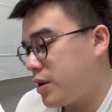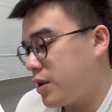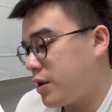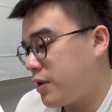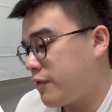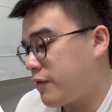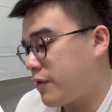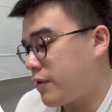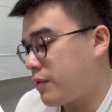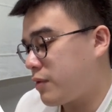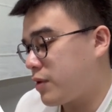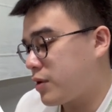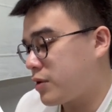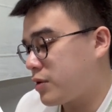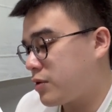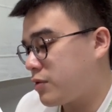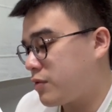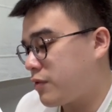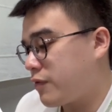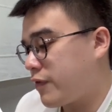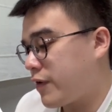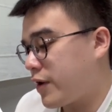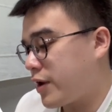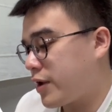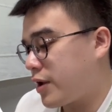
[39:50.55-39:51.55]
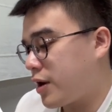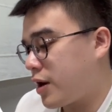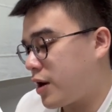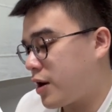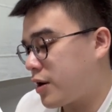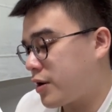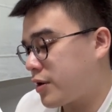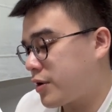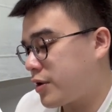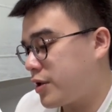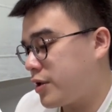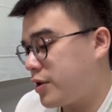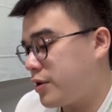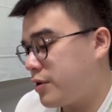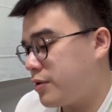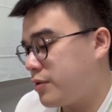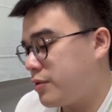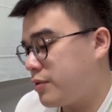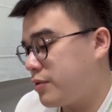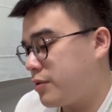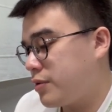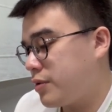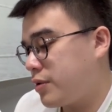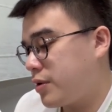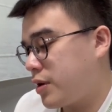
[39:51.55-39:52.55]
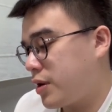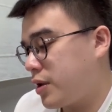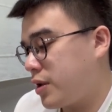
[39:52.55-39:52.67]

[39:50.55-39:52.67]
If I wanted to find RQ,